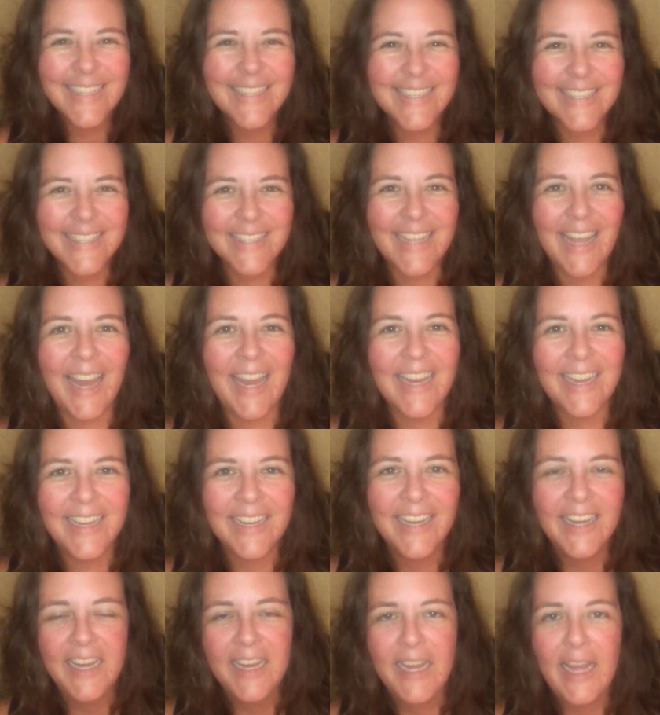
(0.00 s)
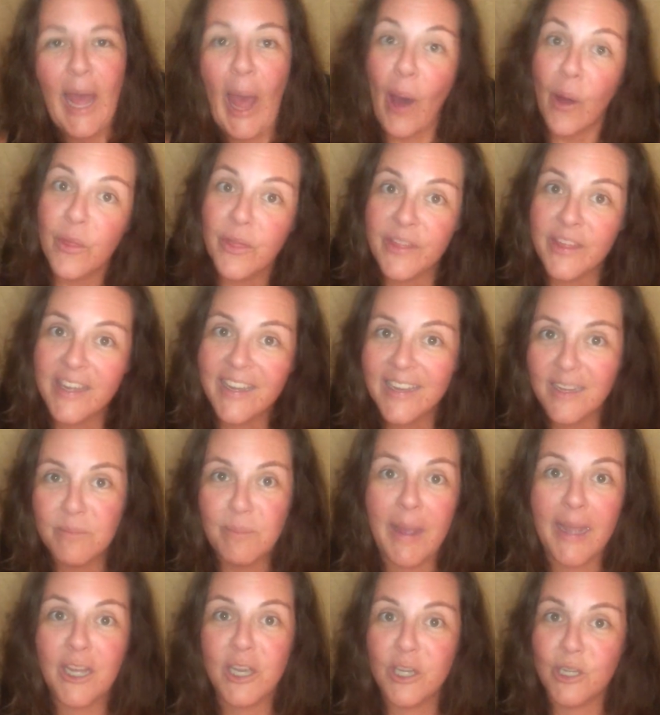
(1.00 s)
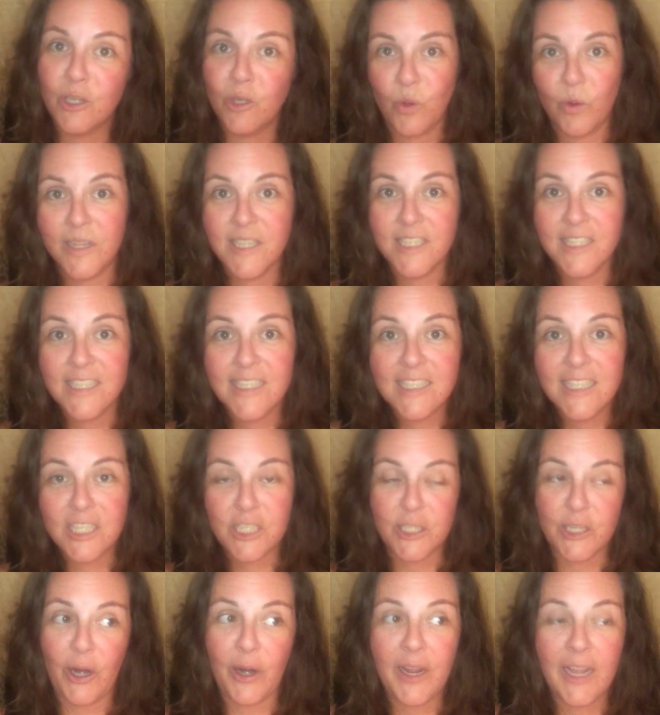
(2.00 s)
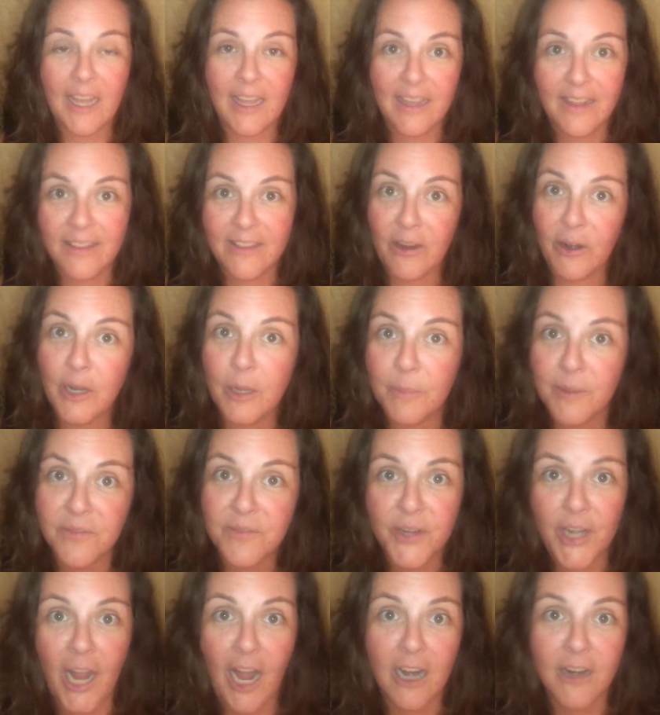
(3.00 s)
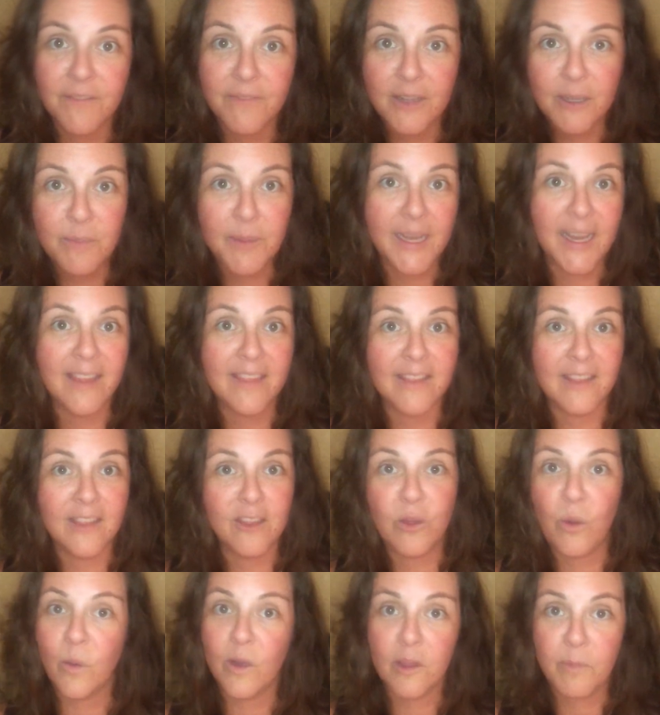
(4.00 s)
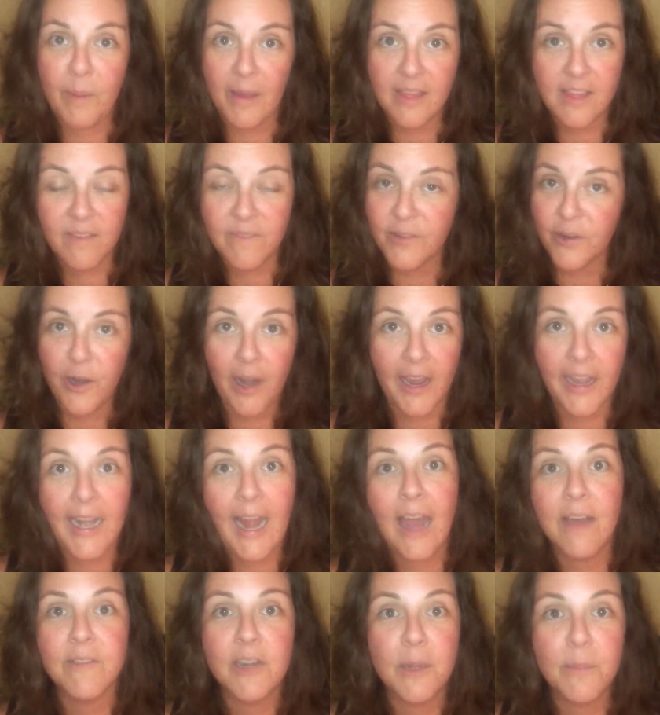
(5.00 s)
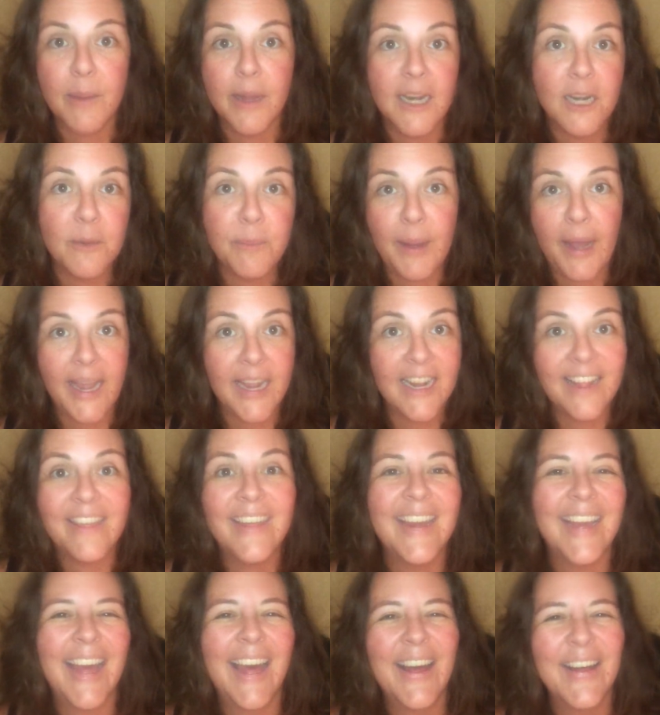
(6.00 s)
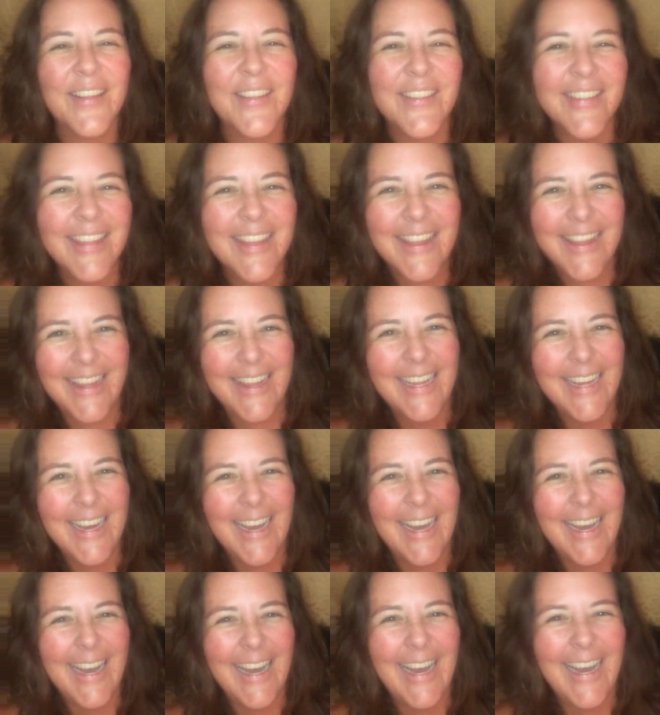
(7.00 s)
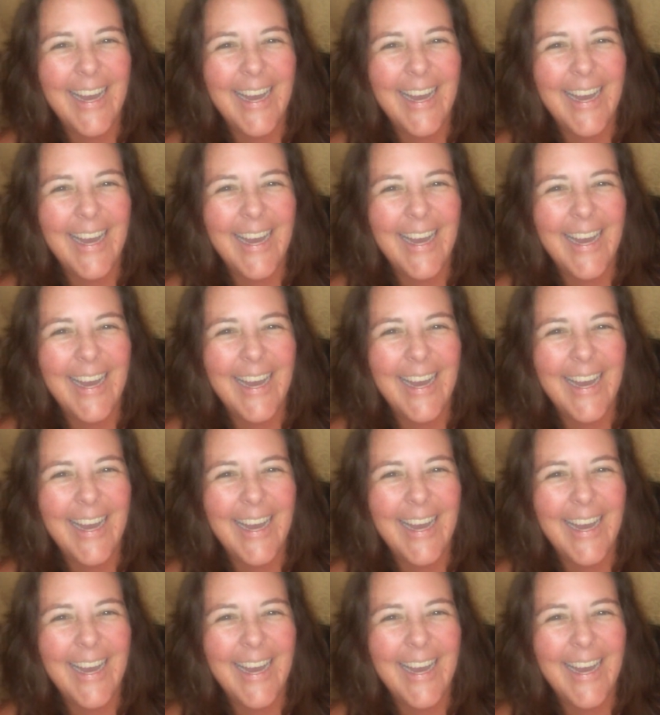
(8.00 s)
stay healthy and make good choices, starting med photography, because it's so expensive, they're not going to have any money to buy anything else. And